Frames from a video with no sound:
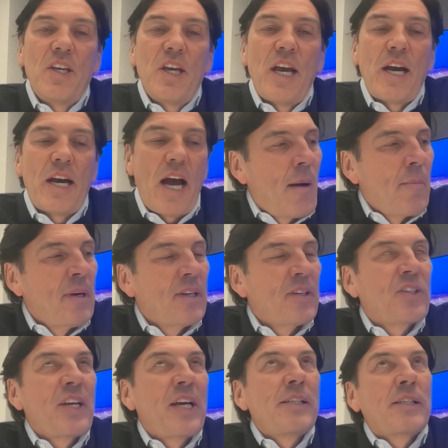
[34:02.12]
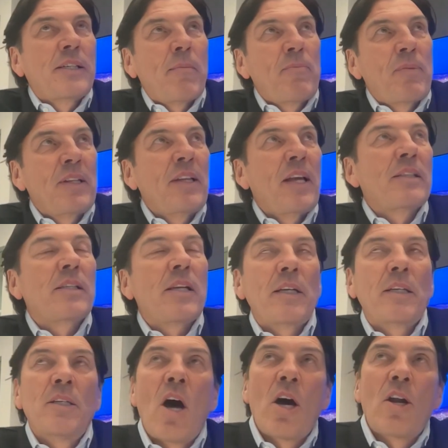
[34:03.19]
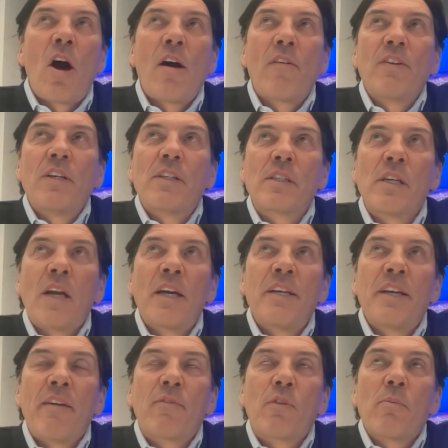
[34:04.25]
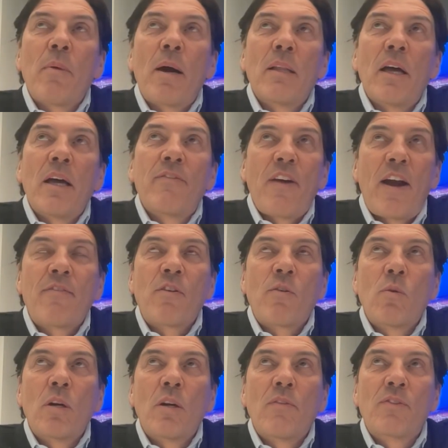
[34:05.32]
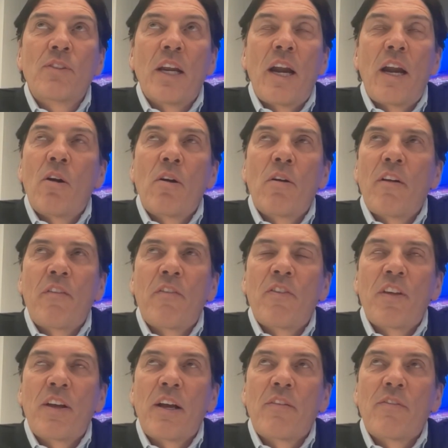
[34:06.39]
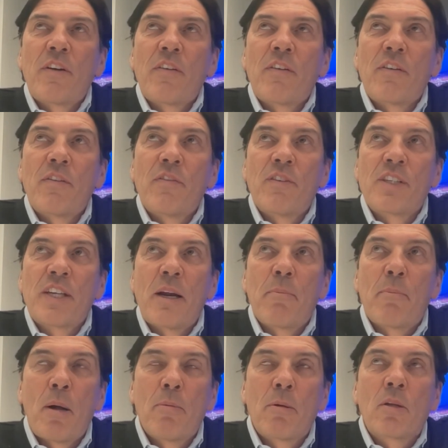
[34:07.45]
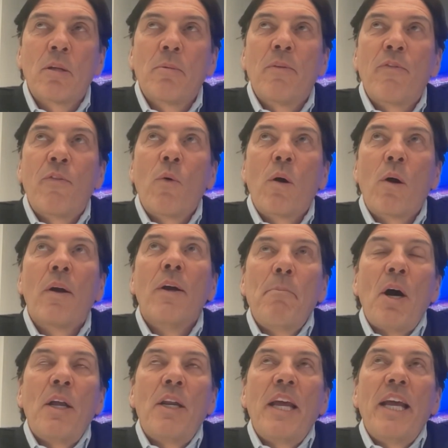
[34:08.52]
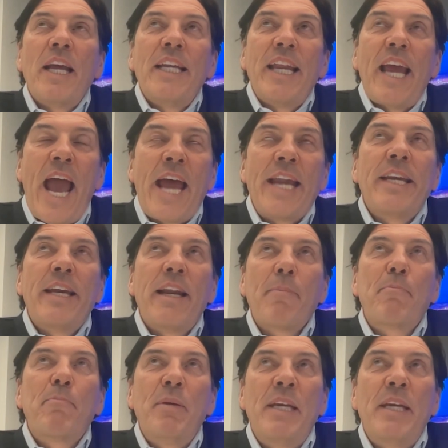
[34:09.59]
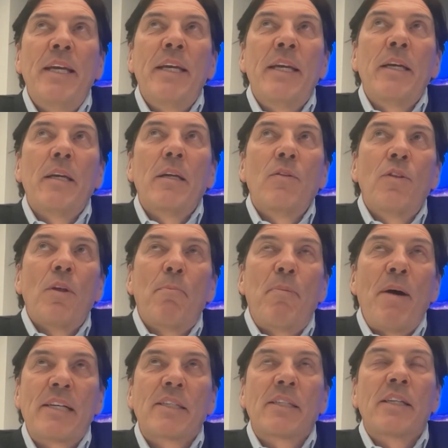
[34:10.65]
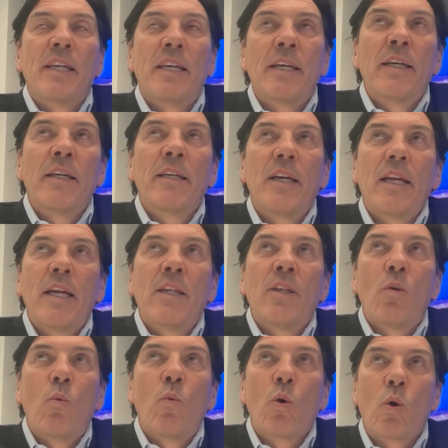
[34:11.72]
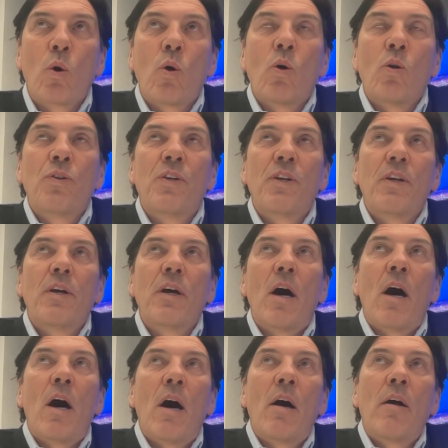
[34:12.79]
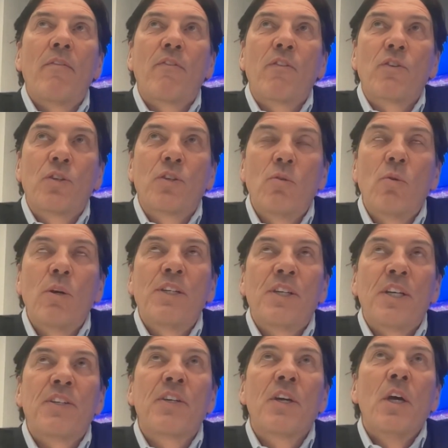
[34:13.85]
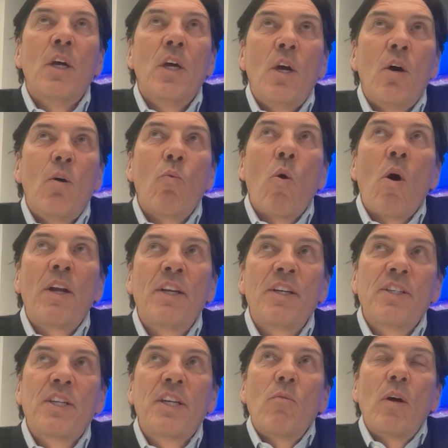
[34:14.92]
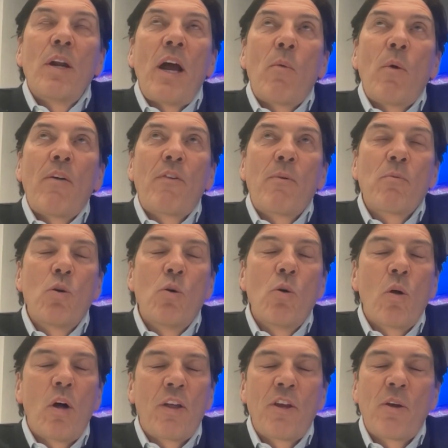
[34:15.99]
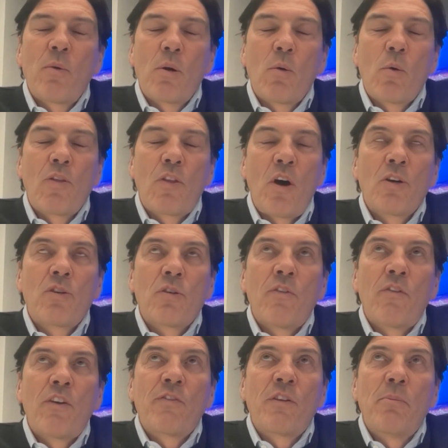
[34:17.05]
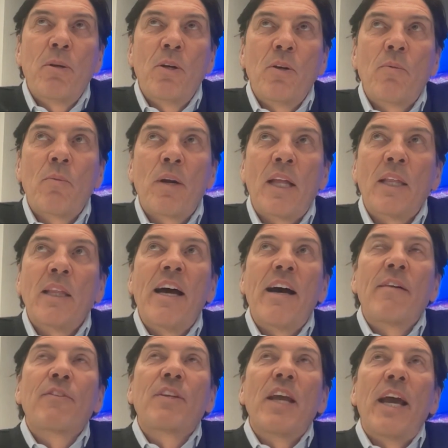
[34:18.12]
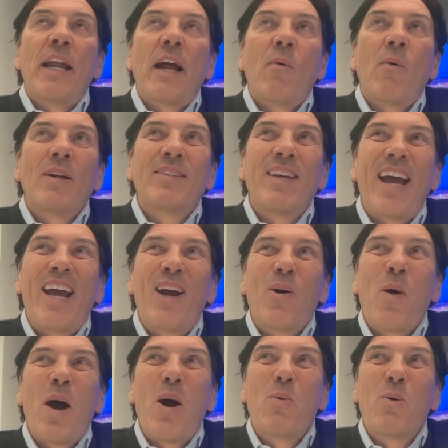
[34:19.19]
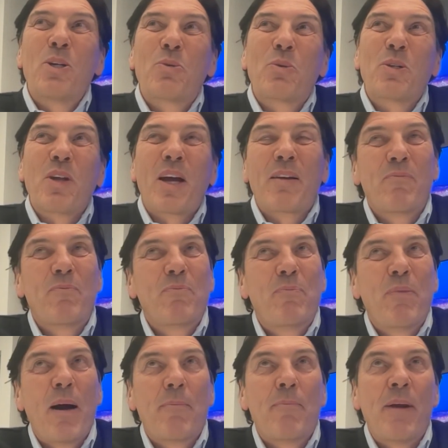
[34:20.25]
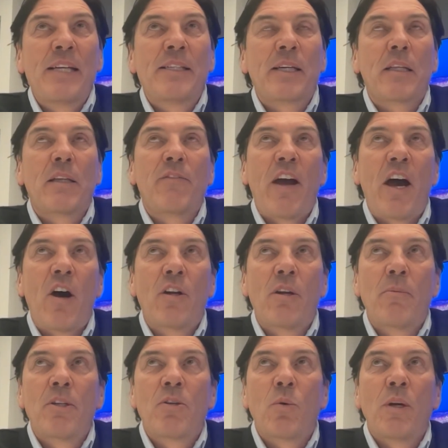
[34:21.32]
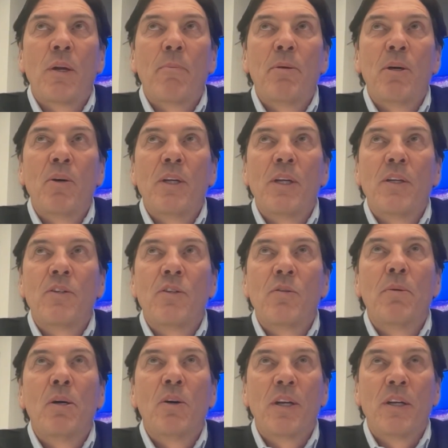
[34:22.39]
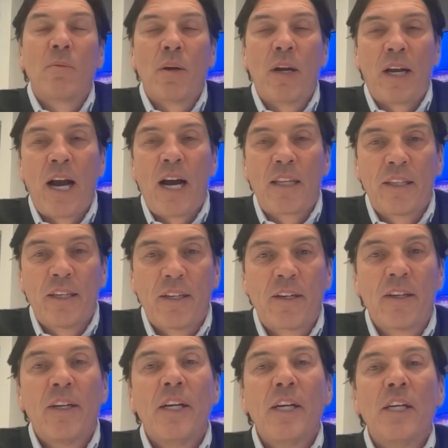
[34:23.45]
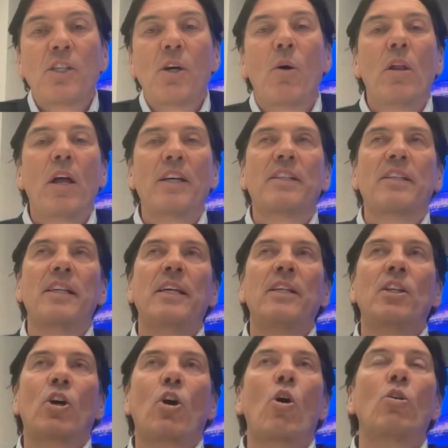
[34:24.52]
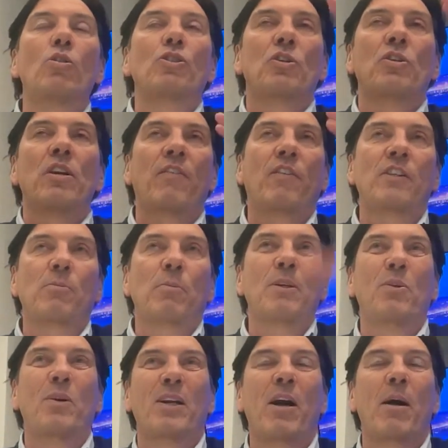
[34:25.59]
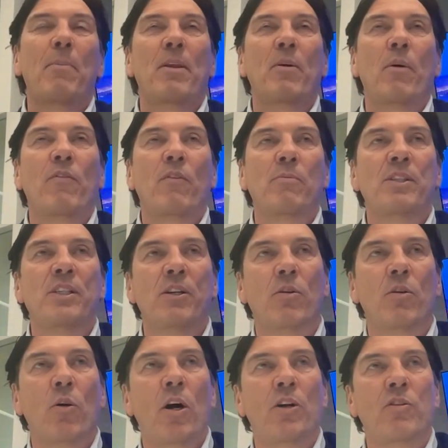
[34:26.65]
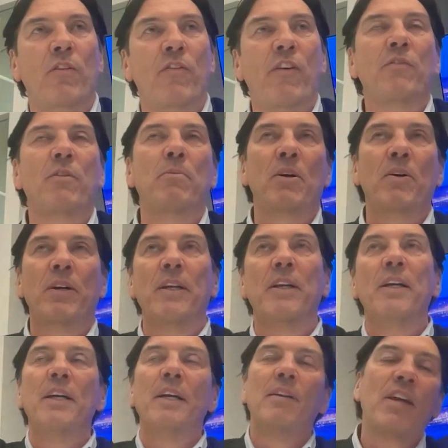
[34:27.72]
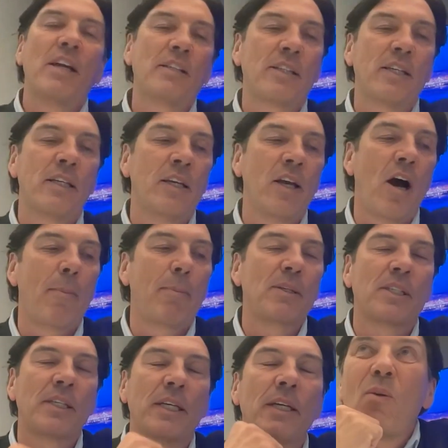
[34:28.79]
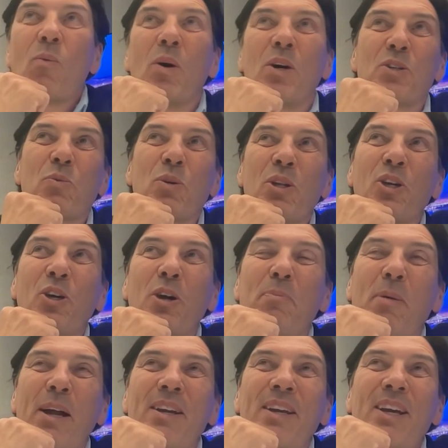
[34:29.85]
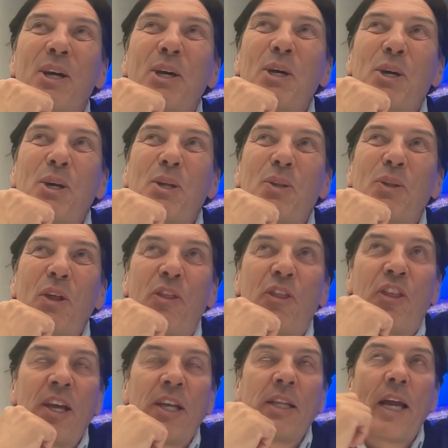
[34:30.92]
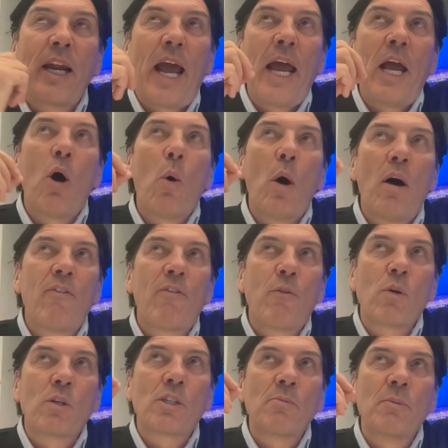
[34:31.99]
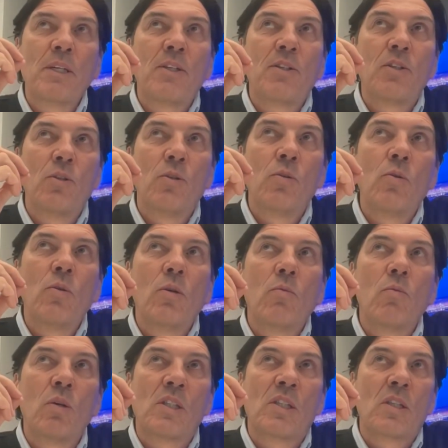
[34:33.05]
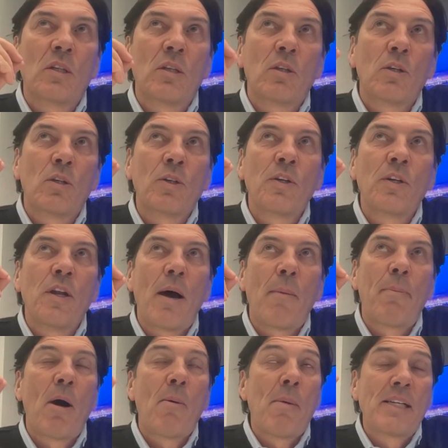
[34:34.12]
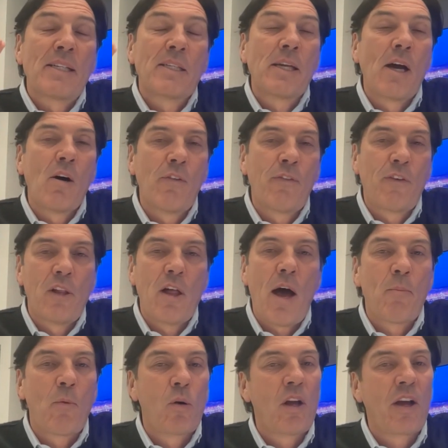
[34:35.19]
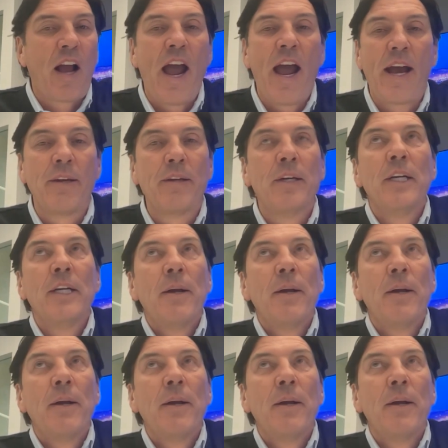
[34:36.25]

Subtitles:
Yeah, I'm going to say something that's like non-obvious, and I never in my life ever would have, I don't ever think I've ever even said it publicly before, but it ended up being the best thing in the world for 2 reasons. One is when I went from Google, I think we were worth 150 billion when I left, and I went to AOL, which was like basically valued in between $1 billion and $2 billion when I got there. So like seeing the culture difference between a company that went from 0 to 150 billion then seeing the opposite was really good. But the thing that AOL forced me to do was to learn about myself a lot more. Like I had